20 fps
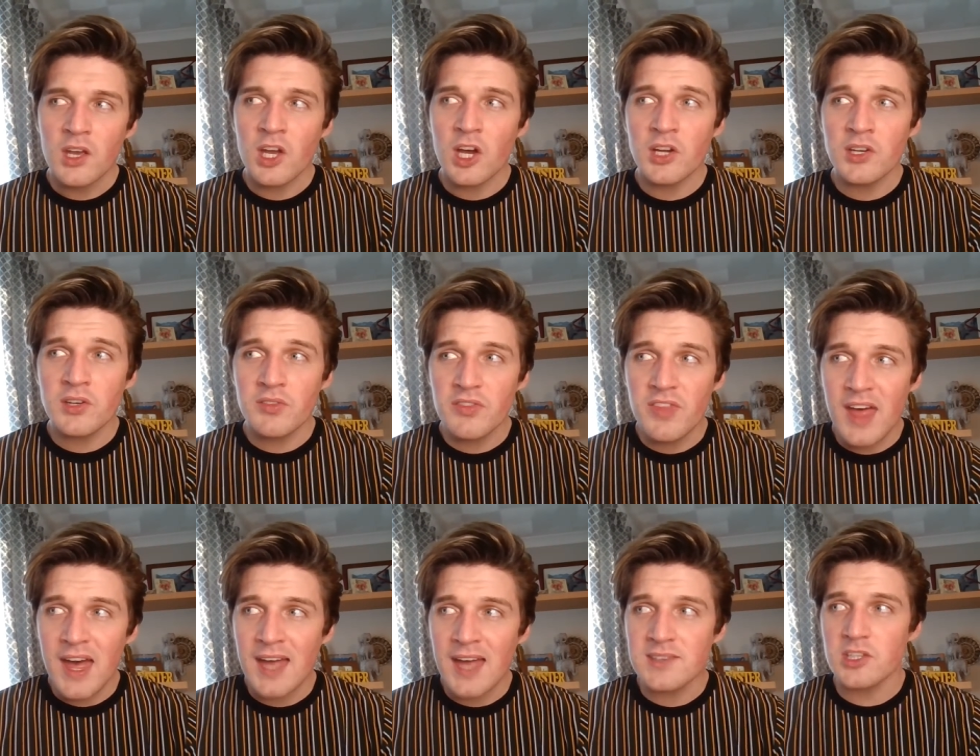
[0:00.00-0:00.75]
kind of
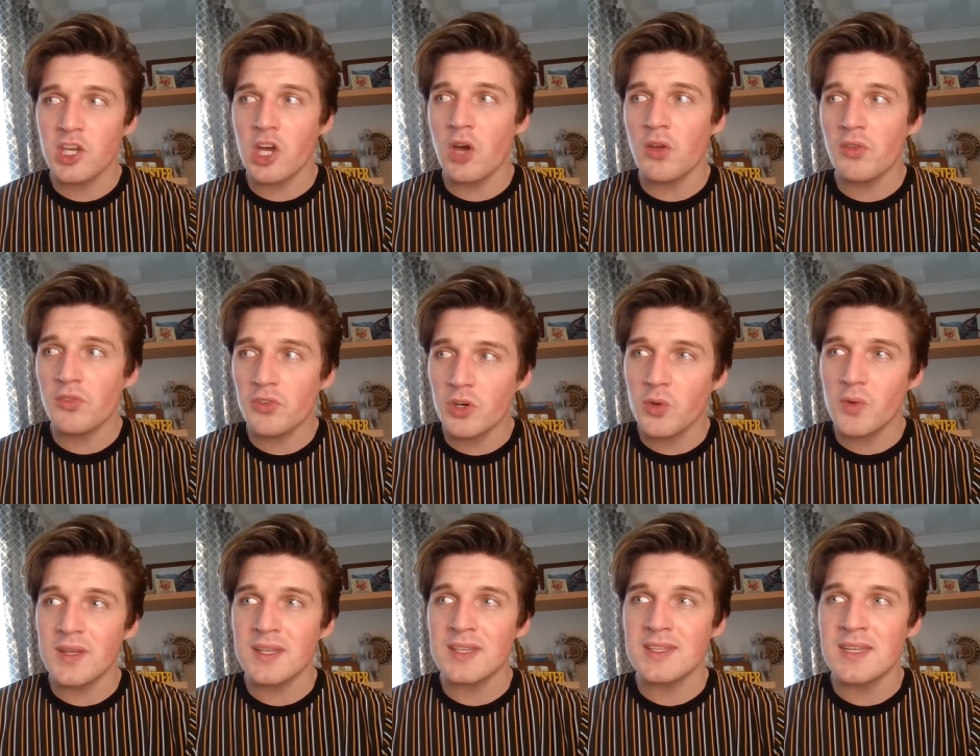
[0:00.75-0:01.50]
there to go
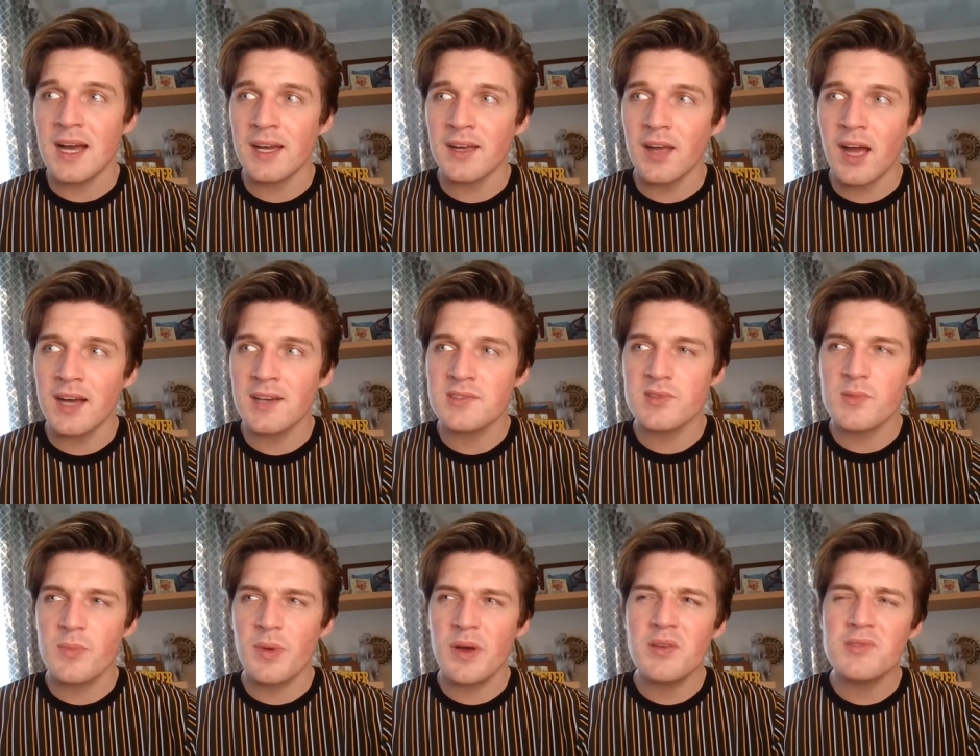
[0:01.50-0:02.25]
through and I, I,
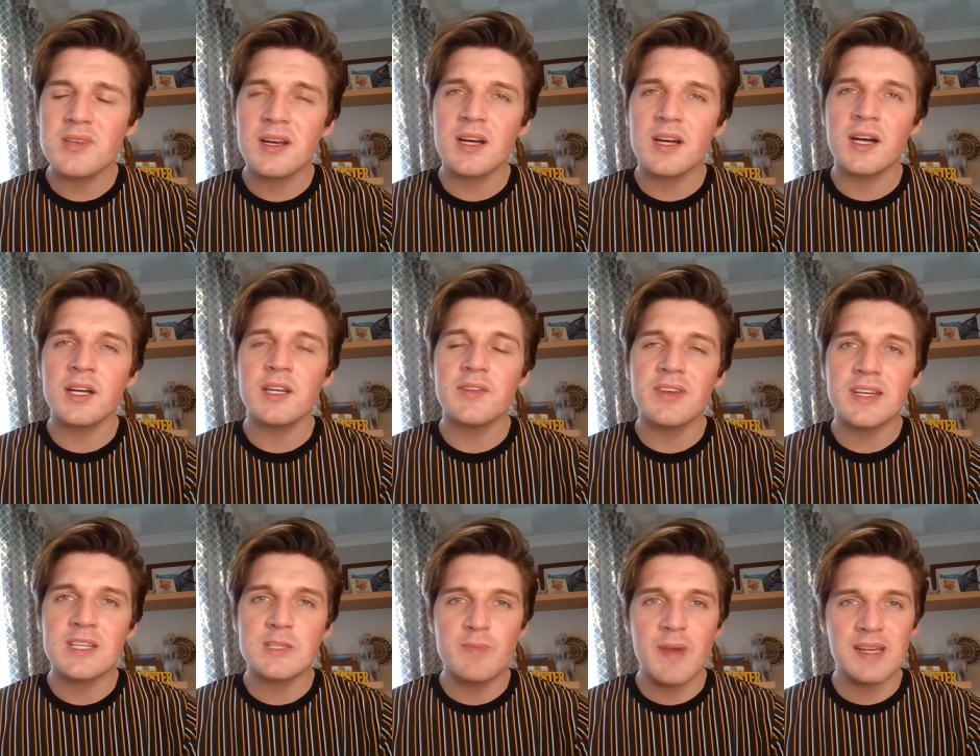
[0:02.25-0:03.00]
suppose I kind of
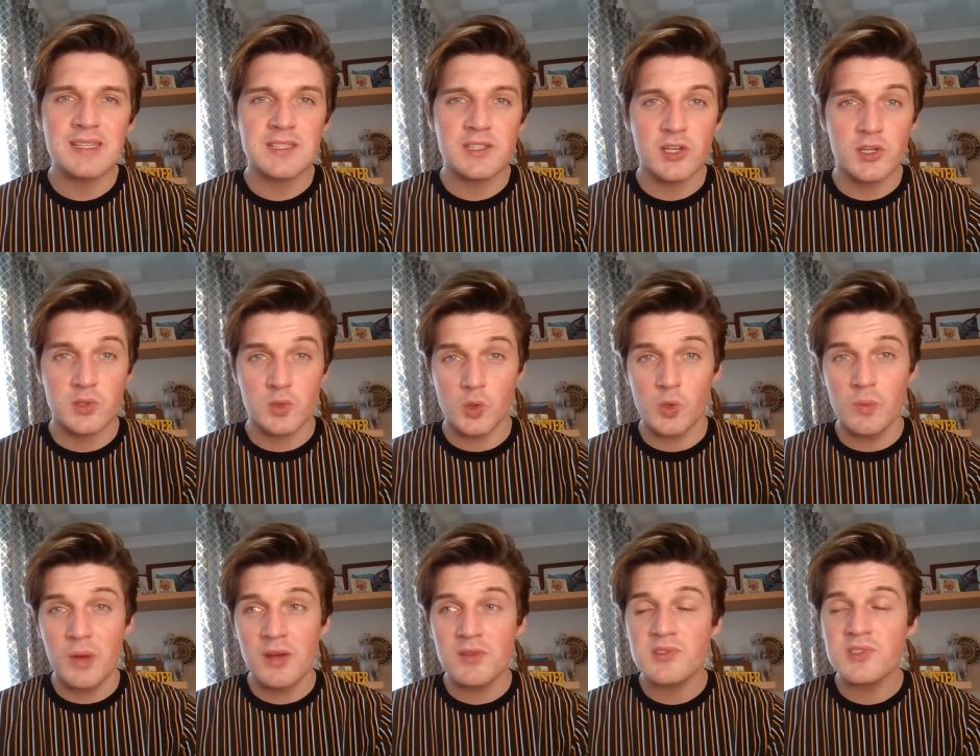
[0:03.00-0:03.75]
expected her to
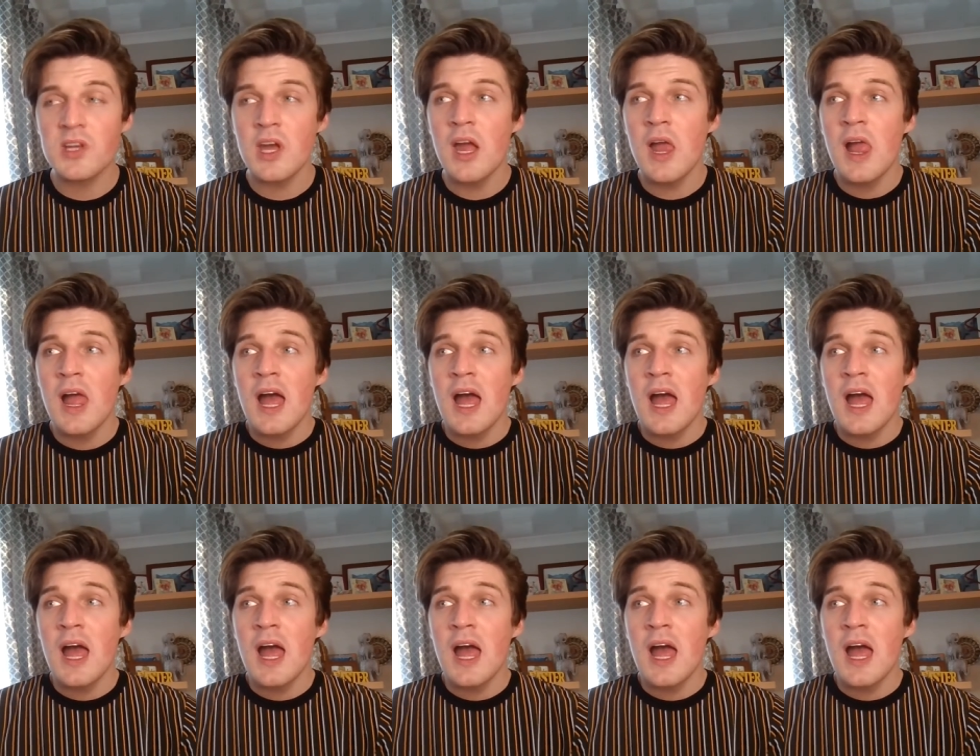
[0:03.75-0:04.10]
almost